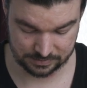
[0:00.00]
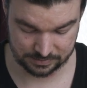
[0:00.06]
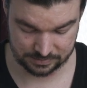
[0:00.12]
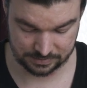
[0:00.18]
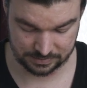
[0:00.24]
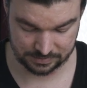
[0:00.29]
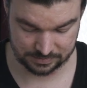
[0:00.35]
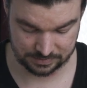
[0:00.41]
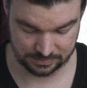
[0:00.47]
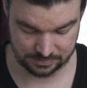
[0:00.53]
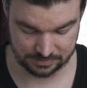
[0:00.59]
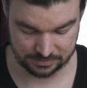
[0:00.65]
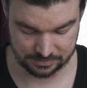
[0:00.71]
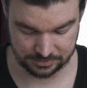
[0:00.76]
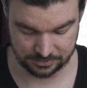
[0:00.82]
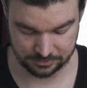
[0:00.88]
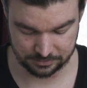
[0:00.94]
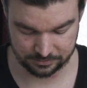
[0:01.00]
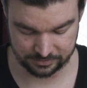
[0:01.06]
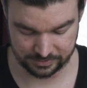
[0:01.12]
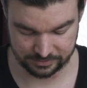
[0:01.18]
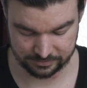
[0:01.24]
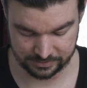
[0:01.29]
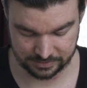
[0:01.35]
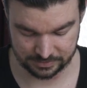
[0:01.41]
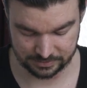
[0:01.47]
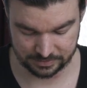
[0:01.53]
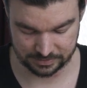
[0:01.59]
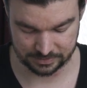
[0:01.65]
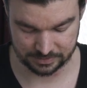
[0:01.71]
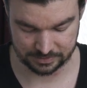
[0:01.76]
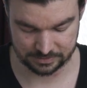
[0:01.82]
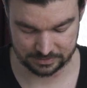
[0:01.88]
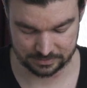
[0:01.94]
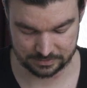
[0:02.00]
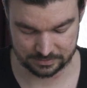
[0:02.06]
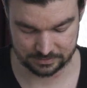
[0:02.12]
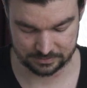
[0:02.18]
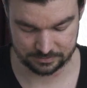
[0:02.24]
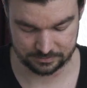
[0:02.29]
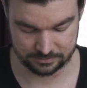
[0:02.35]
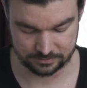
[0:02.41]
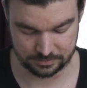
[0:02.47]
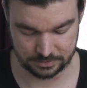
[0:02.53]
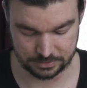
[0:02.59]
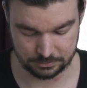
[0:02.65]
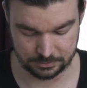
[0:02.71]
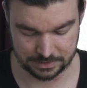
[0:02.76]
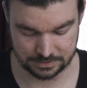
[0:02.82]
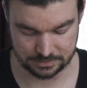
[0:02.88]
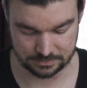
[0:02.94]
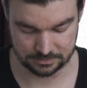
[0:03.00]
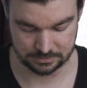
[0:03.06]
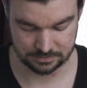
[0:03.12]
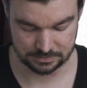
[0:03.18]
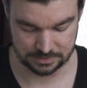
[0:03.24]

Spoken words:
It says that it's a UV filter, Freewell.